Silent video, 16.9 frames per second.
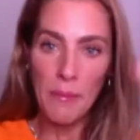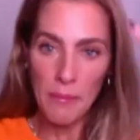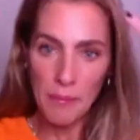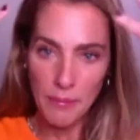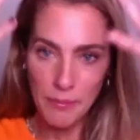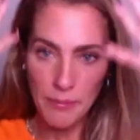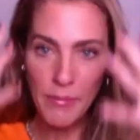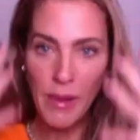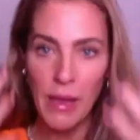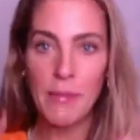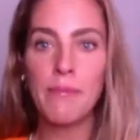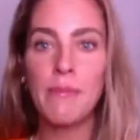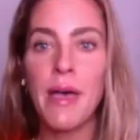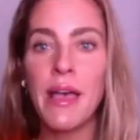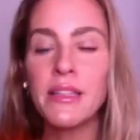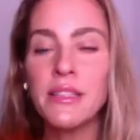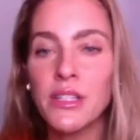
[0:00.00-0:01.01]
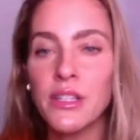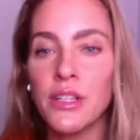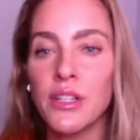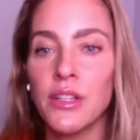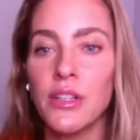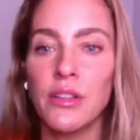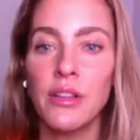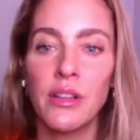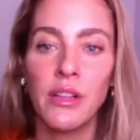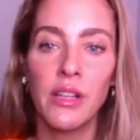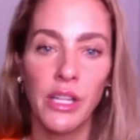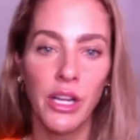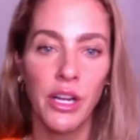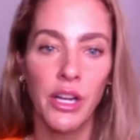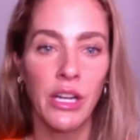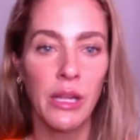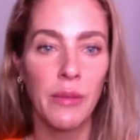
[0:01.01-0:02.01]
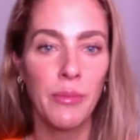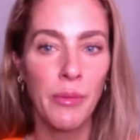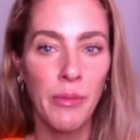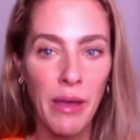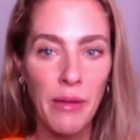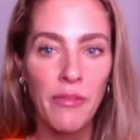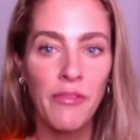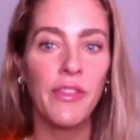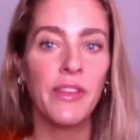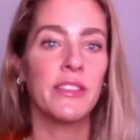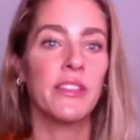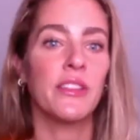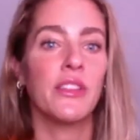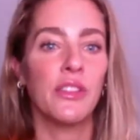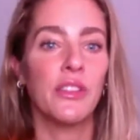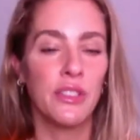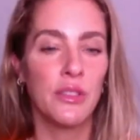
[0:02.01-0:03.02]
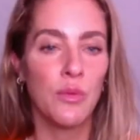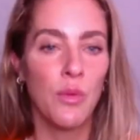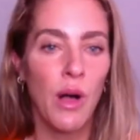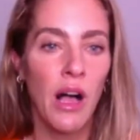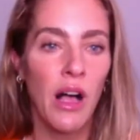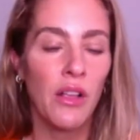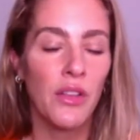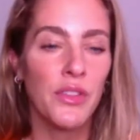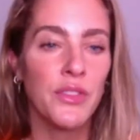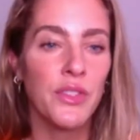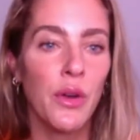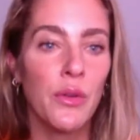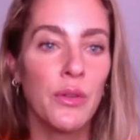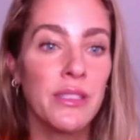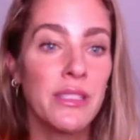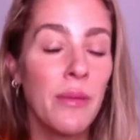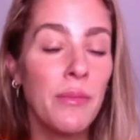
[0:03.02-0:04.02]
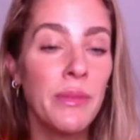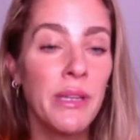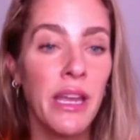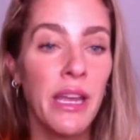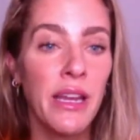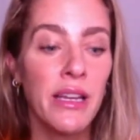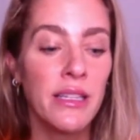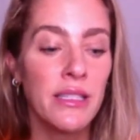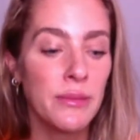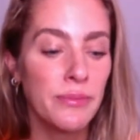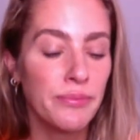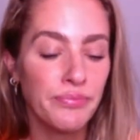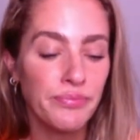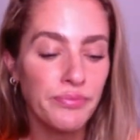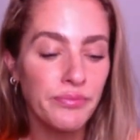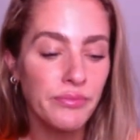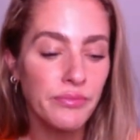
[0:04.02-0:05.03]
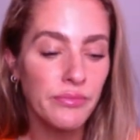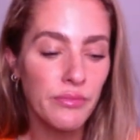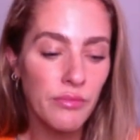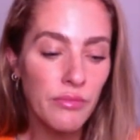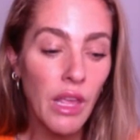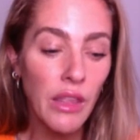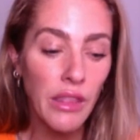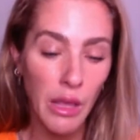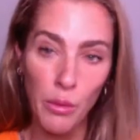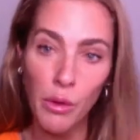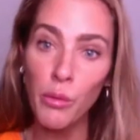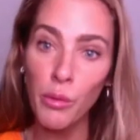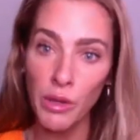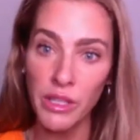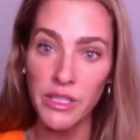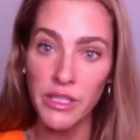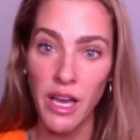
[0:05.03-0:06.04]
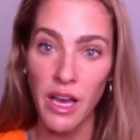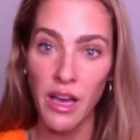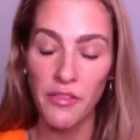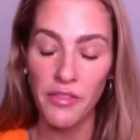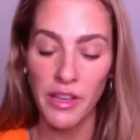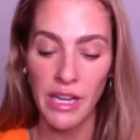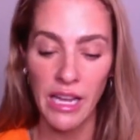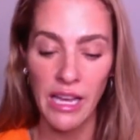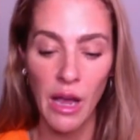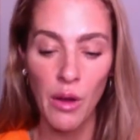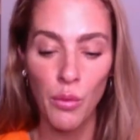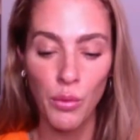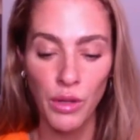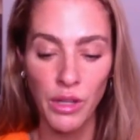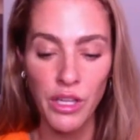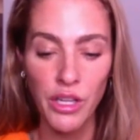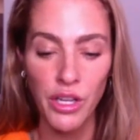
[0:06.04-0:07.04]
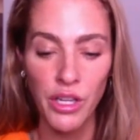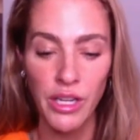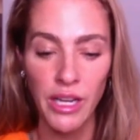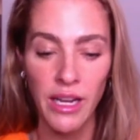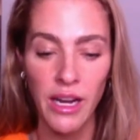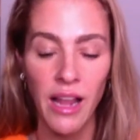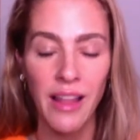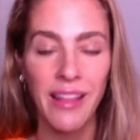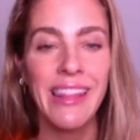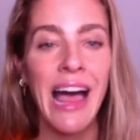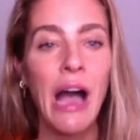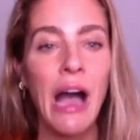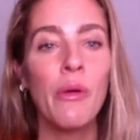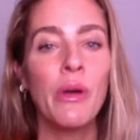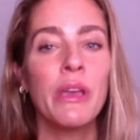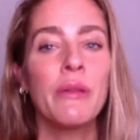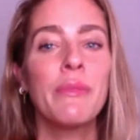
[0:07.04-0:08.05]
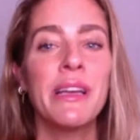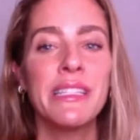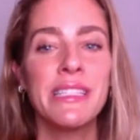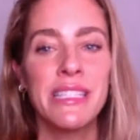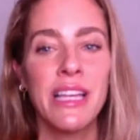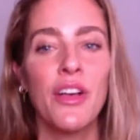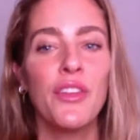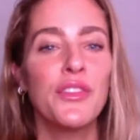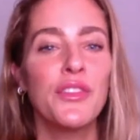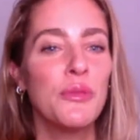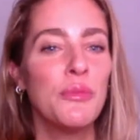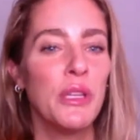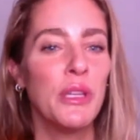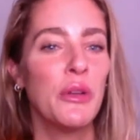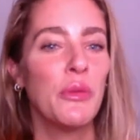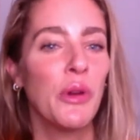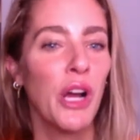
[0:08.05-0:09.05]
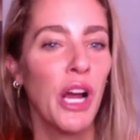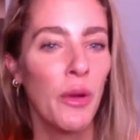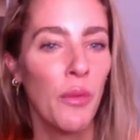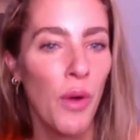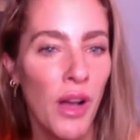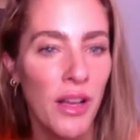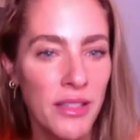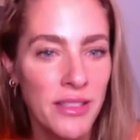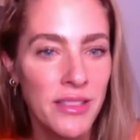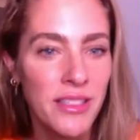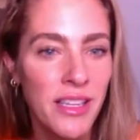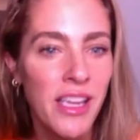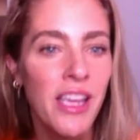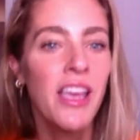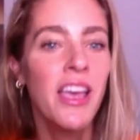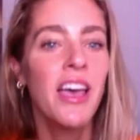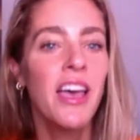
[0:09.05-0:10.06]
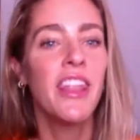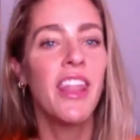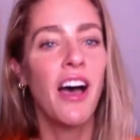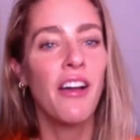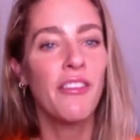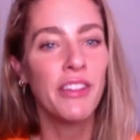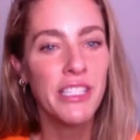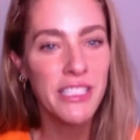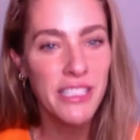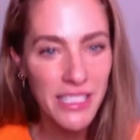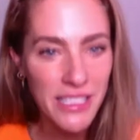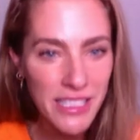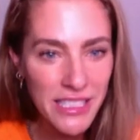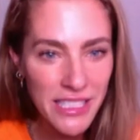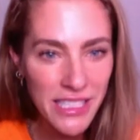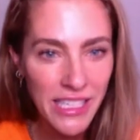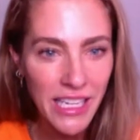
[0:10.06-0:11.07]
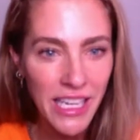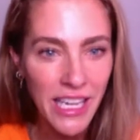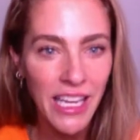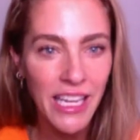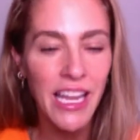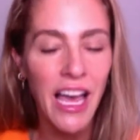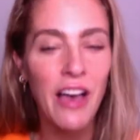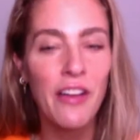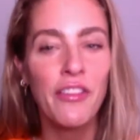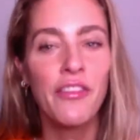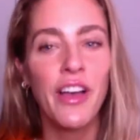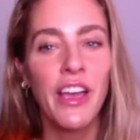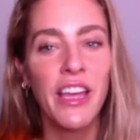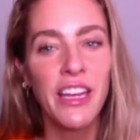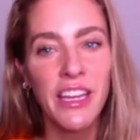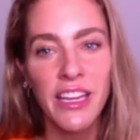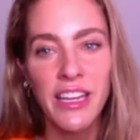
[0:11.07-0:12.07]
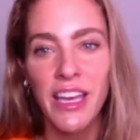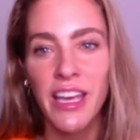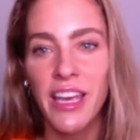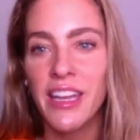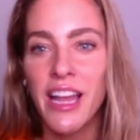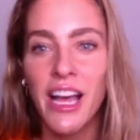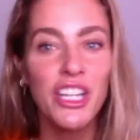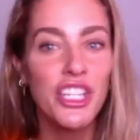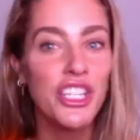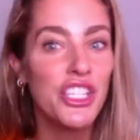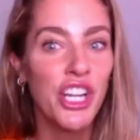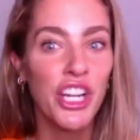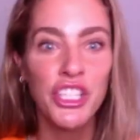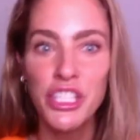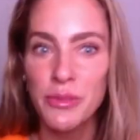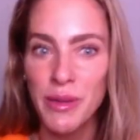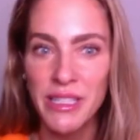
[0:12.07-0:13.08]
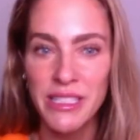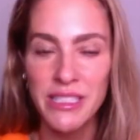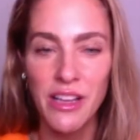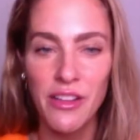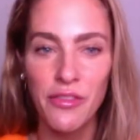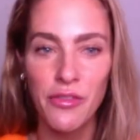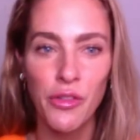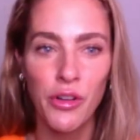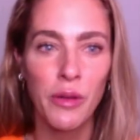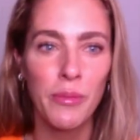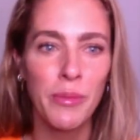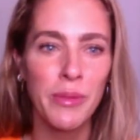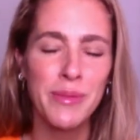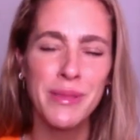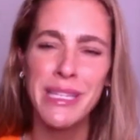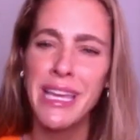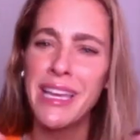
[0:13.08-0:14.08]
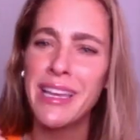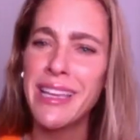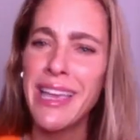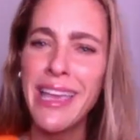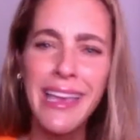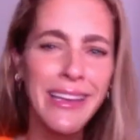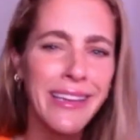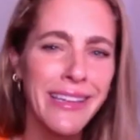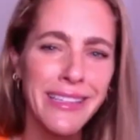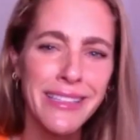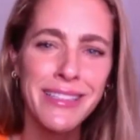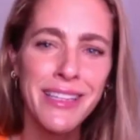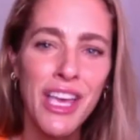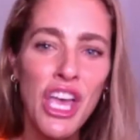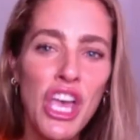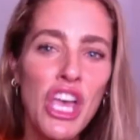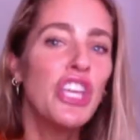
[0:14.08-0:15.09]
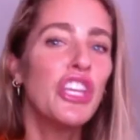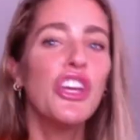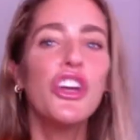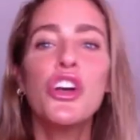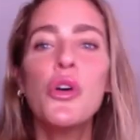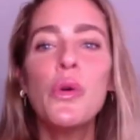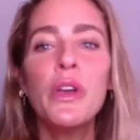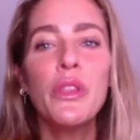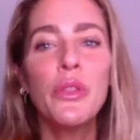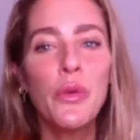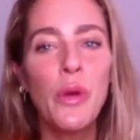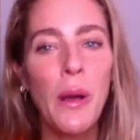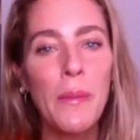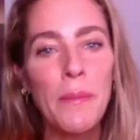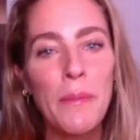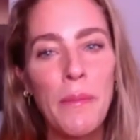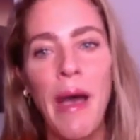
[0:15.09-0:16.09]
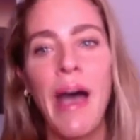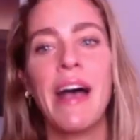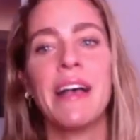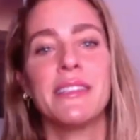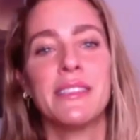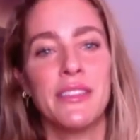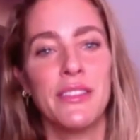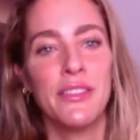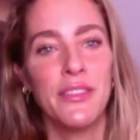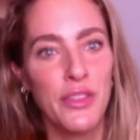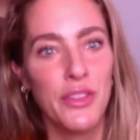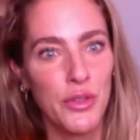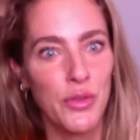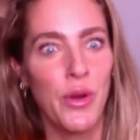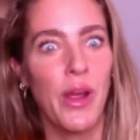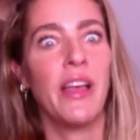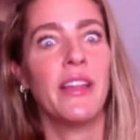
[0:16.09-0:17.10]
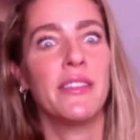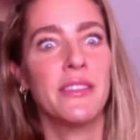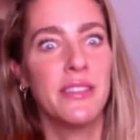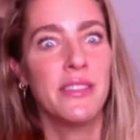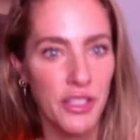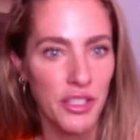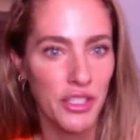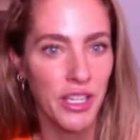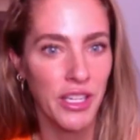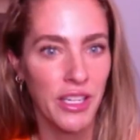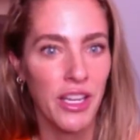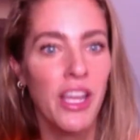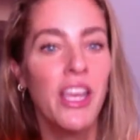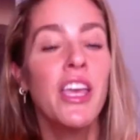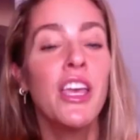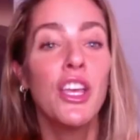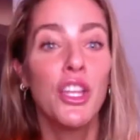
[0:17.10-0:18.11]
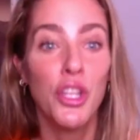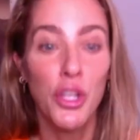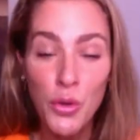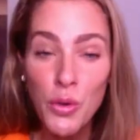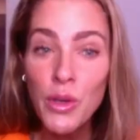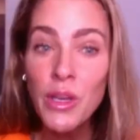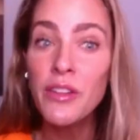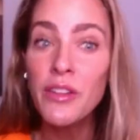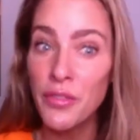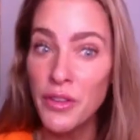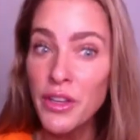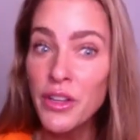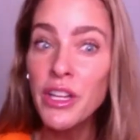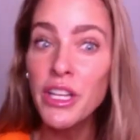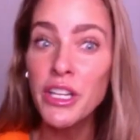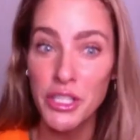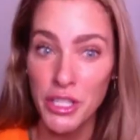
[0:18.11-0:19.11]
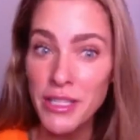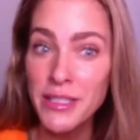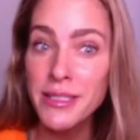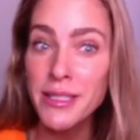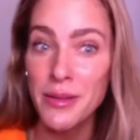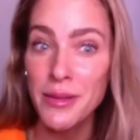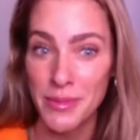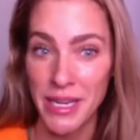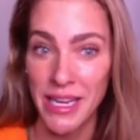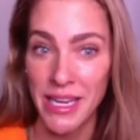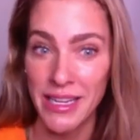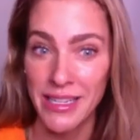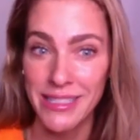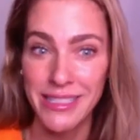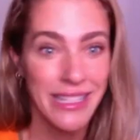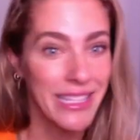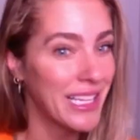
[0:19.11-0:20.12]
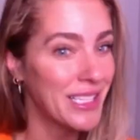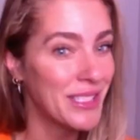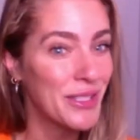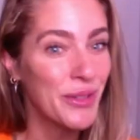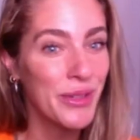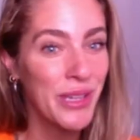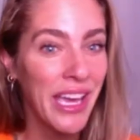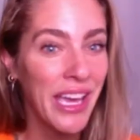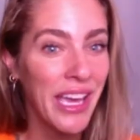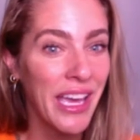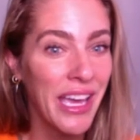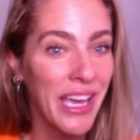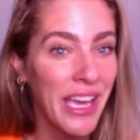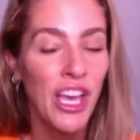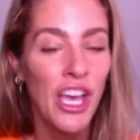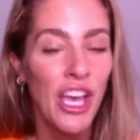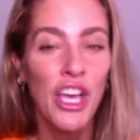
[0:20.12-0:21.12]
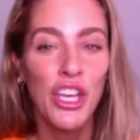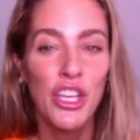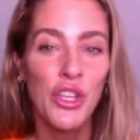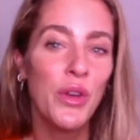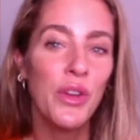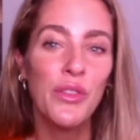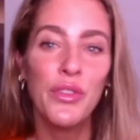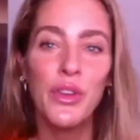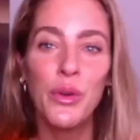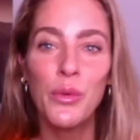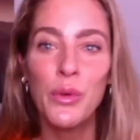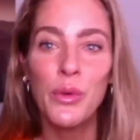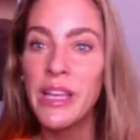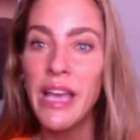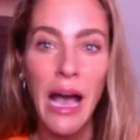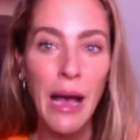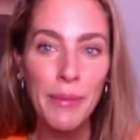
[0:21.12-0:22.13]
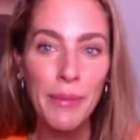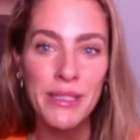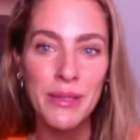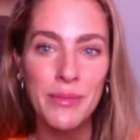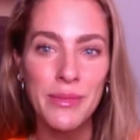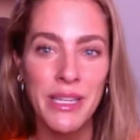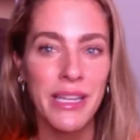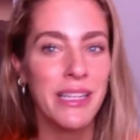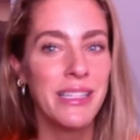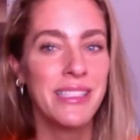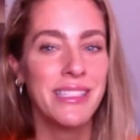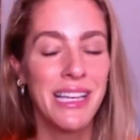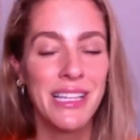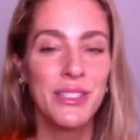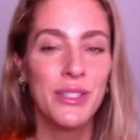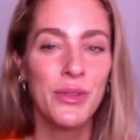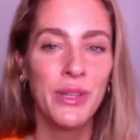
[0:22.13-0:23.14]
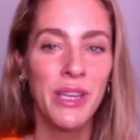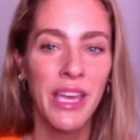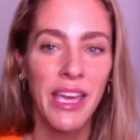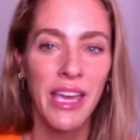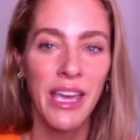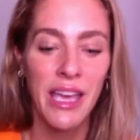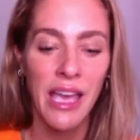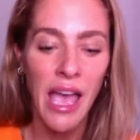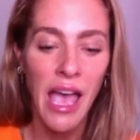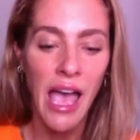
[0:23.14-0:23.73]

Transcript: my mental clarity, but my physical as well. So some days they were really tough, and I got really good at allowing myself to be where I was, not resisting it, not fighting it, not judging myself for it, but saying, Candace, you're going through a massive transition. You can feel like shit some days. That's okay. You can feel really happy some days. That's okay.